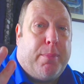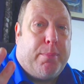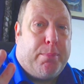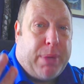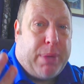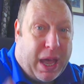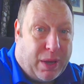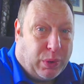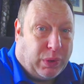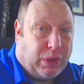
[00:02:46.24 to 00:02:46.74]

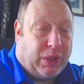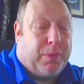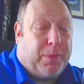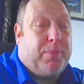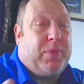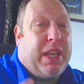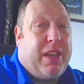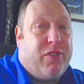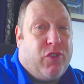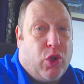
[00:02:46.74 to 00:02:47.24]
Powell,
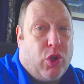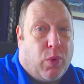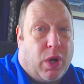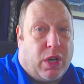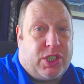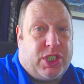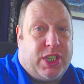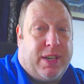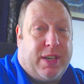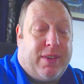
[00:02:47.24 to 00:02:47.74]
if you're
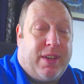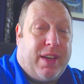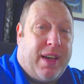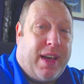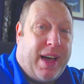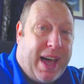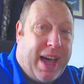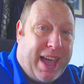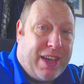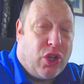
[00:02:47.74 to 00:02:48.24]
watching,
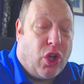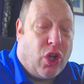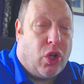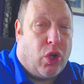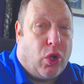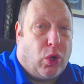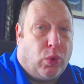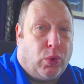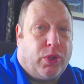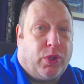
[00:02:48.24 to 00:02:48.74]
I got
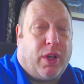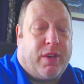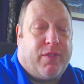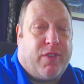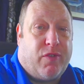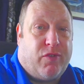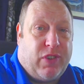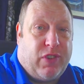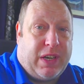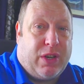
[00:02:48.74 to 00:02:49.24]
hold of
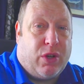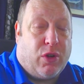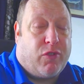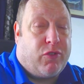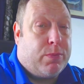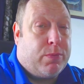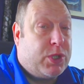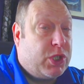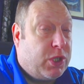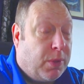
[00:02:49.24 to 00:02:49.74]
a video
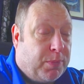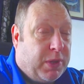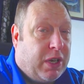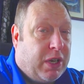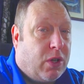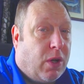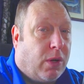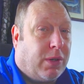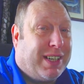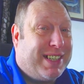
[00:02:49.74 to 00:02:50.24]
from something
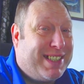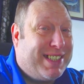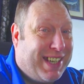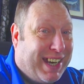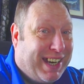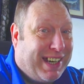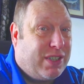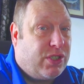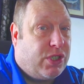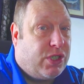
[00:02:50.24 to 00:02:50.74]
called a
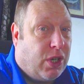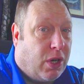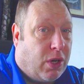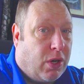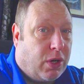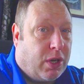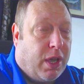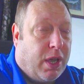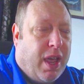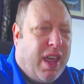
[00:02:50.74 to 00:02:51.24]

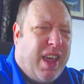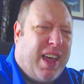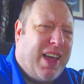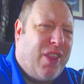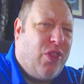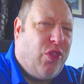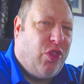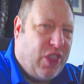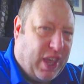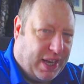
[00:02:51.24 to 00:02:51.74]
TikTok,
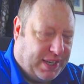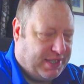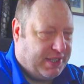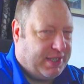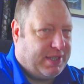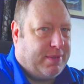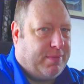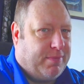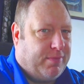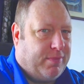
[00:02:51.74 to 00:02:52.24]
and
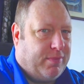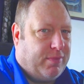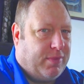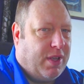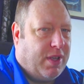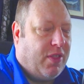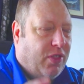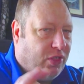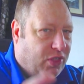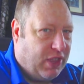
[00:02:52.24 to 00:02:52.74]
this
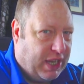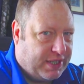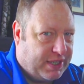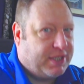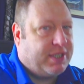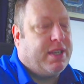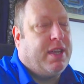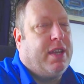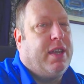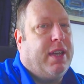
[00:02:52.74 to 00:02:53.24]

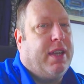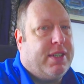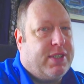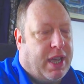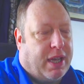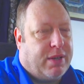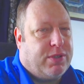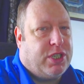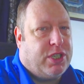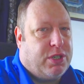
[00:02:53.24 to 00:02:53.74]
is
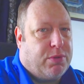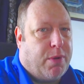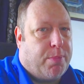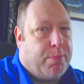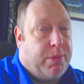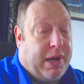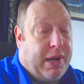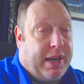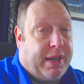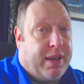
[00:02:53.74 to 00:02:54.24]
how to do a
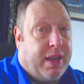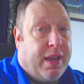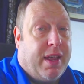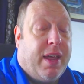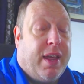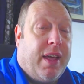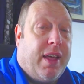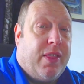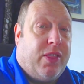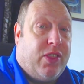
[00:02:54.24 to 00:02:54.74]
prank.
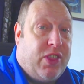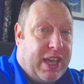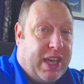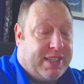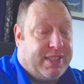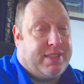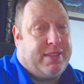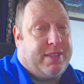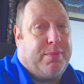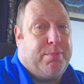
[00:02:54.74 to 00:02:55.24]

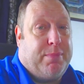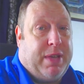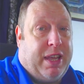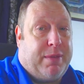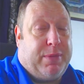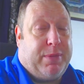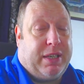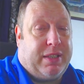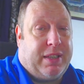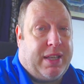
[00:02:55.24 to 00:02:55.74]
This
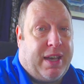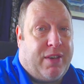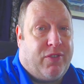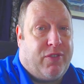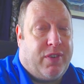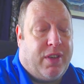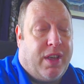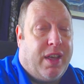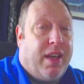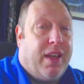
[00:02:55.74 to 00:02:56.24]
made me
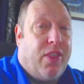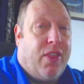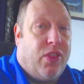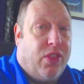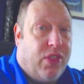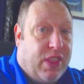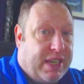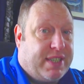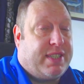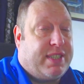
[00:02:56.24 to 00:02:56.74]
laugh.
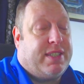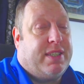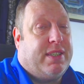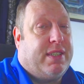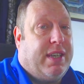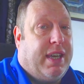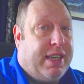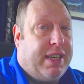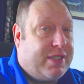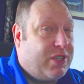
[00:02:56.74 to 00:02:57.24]
This
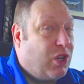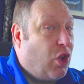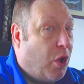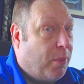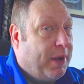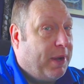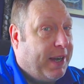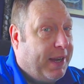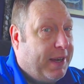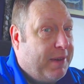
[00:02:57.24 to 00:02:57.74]
is
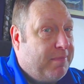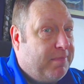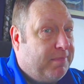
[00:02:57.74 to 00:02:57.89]
comedy.